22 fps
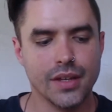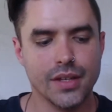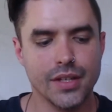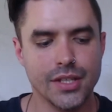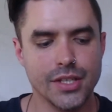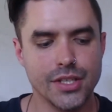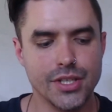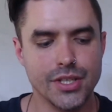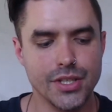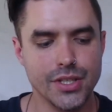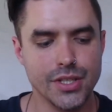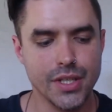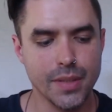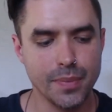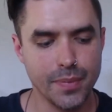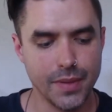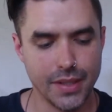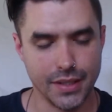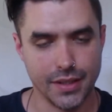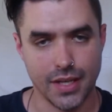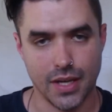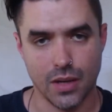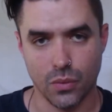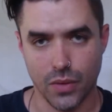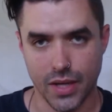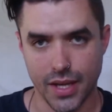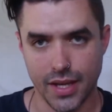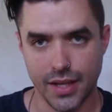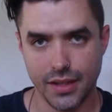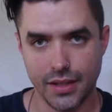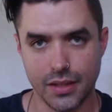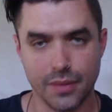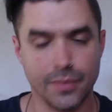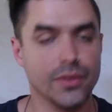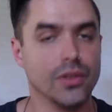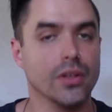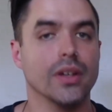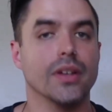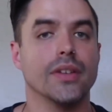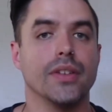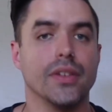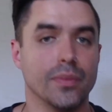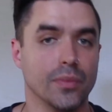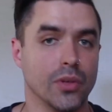shipping that way, and I'm sorry
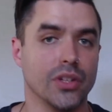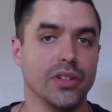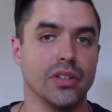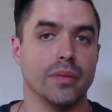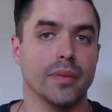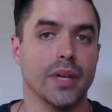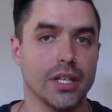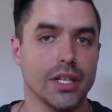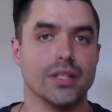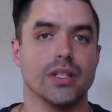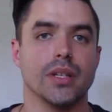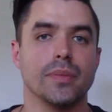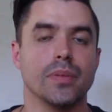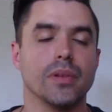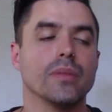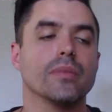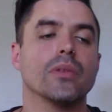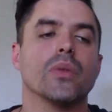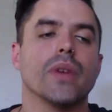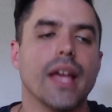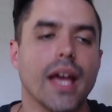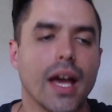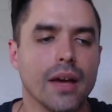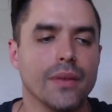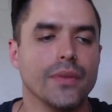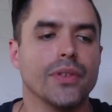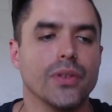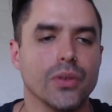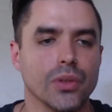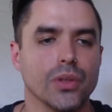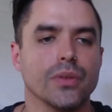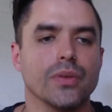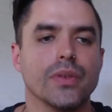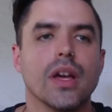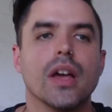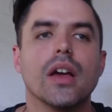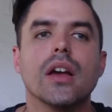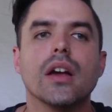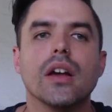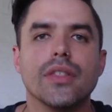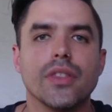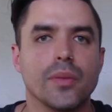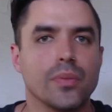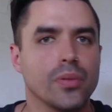this is mostly about shipping, but we have sort of
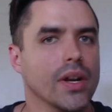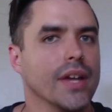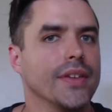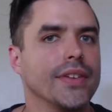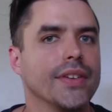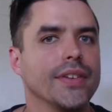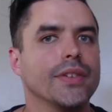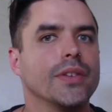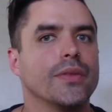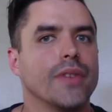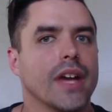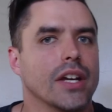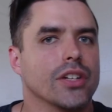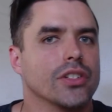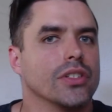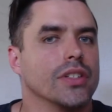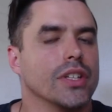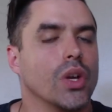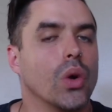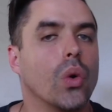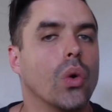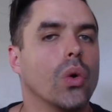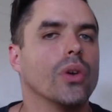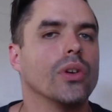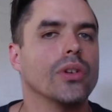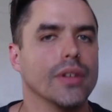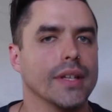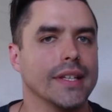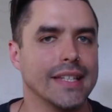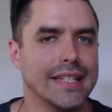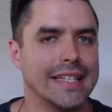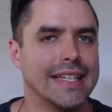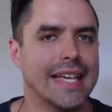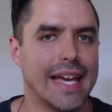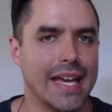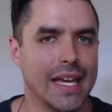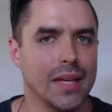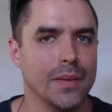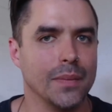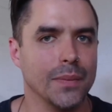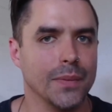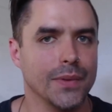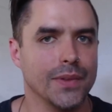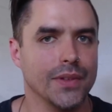the process of actually ordering the
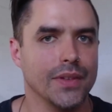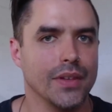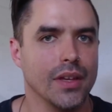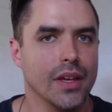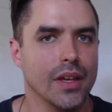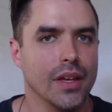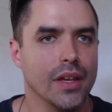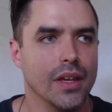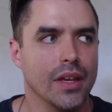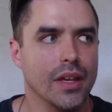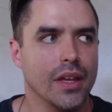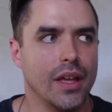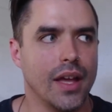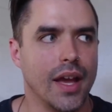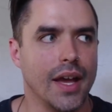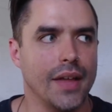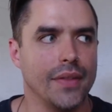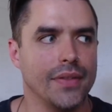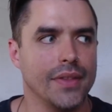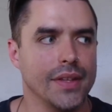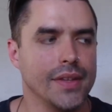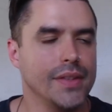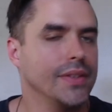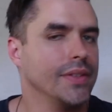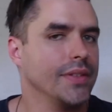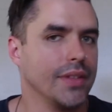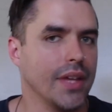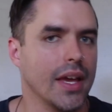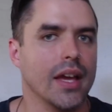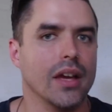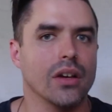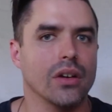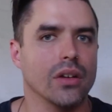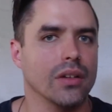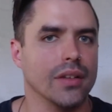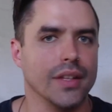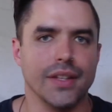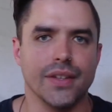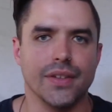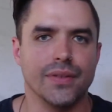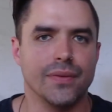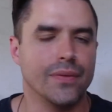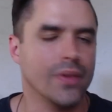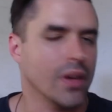games at this scale
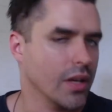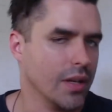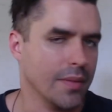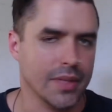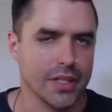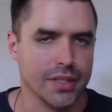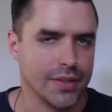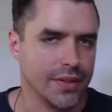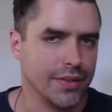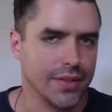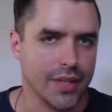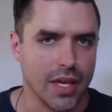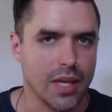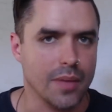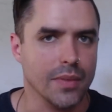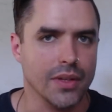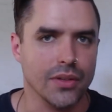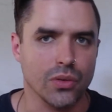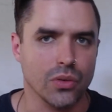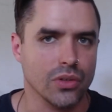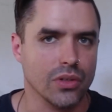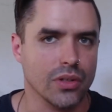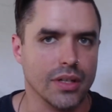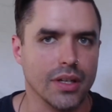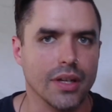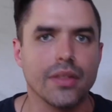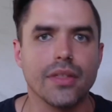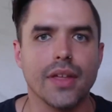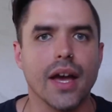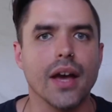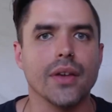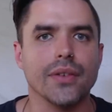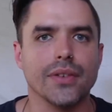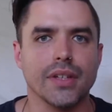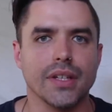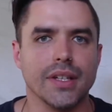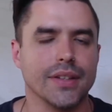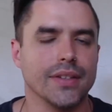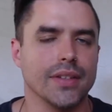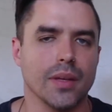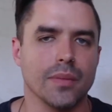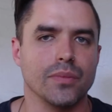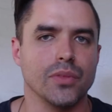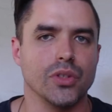is very much the same as ordering 1,000,
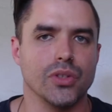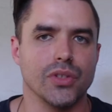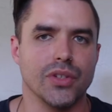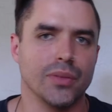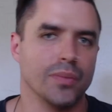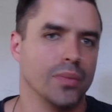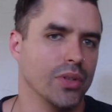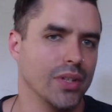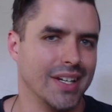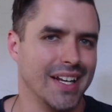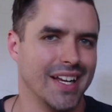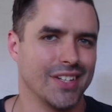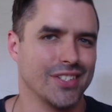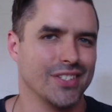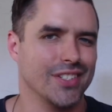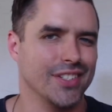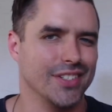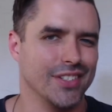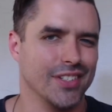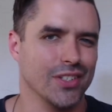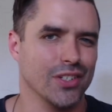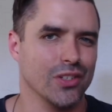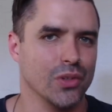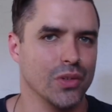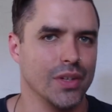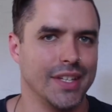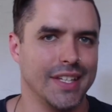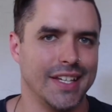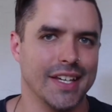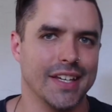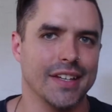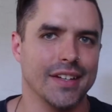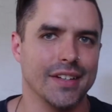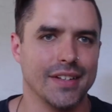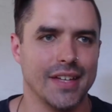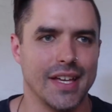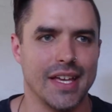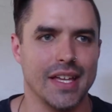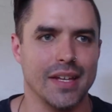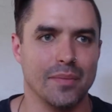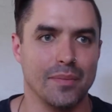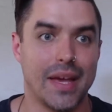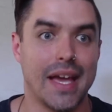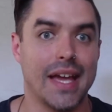except you just put an extra zero on the end
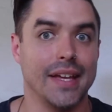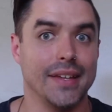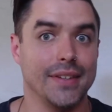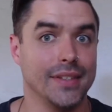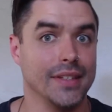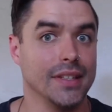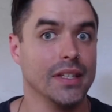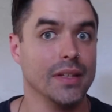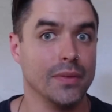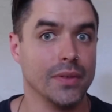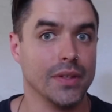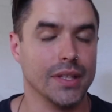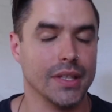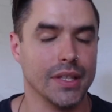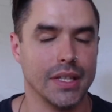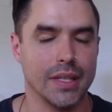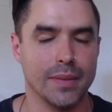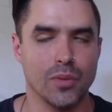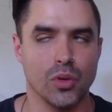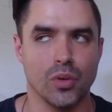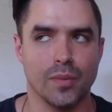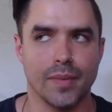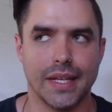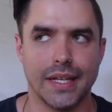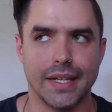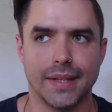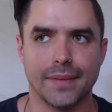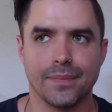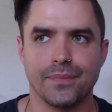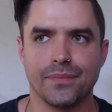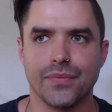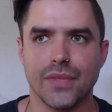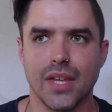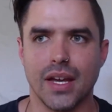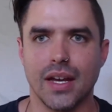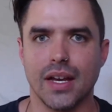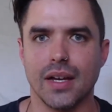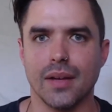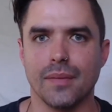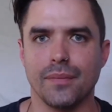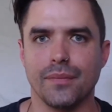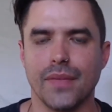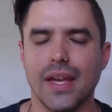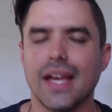and pay significantly more money.
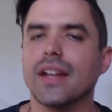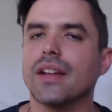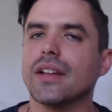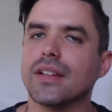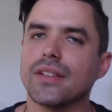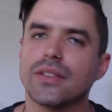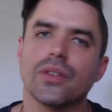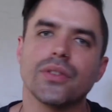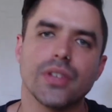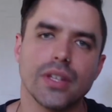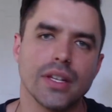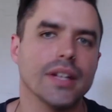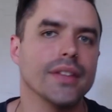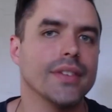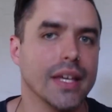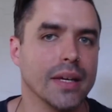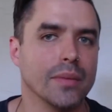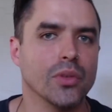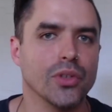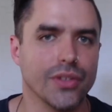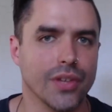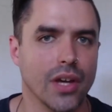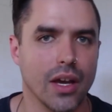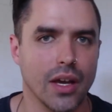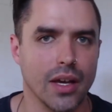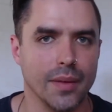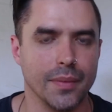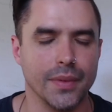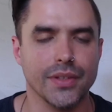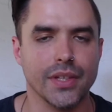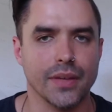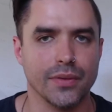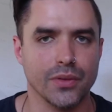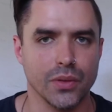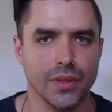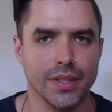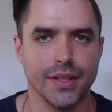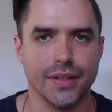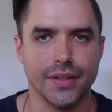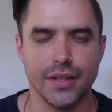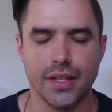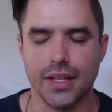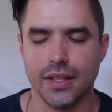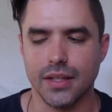And it's also going to take more time. You just have to
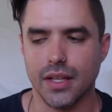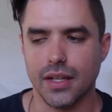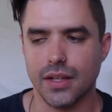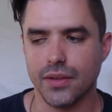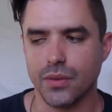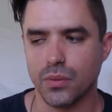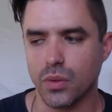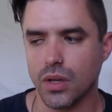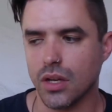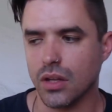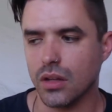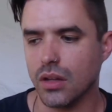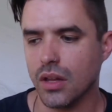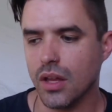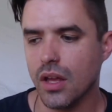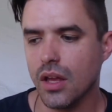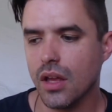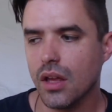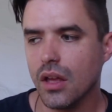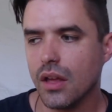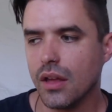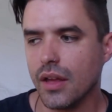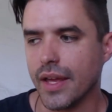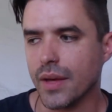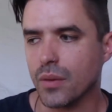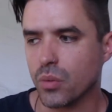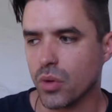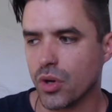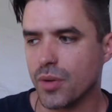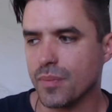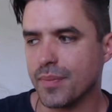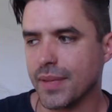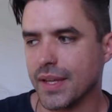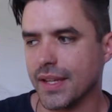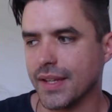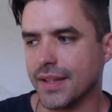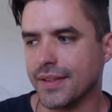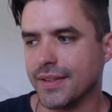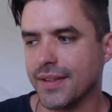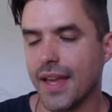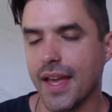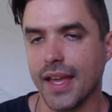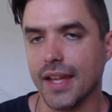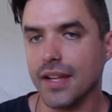understand that as well. It won't be
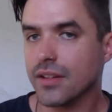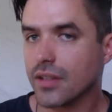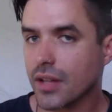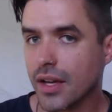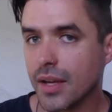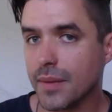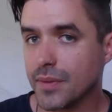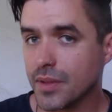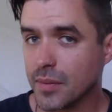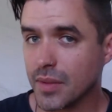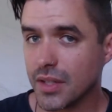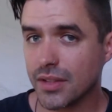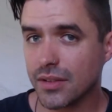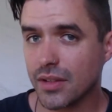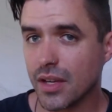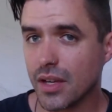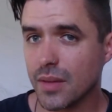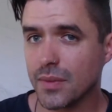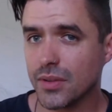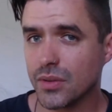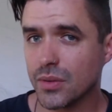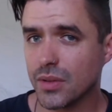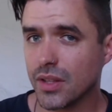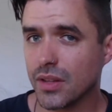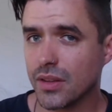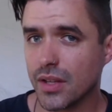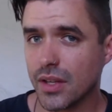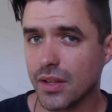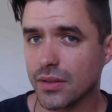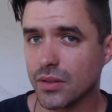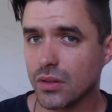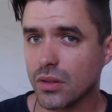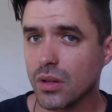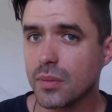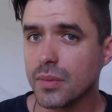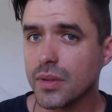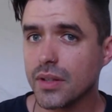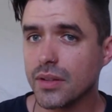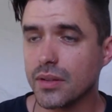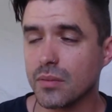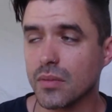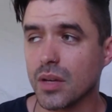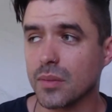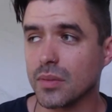10 times the amount of time as doing 1,000
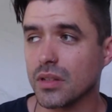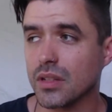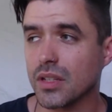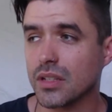copies. It might be like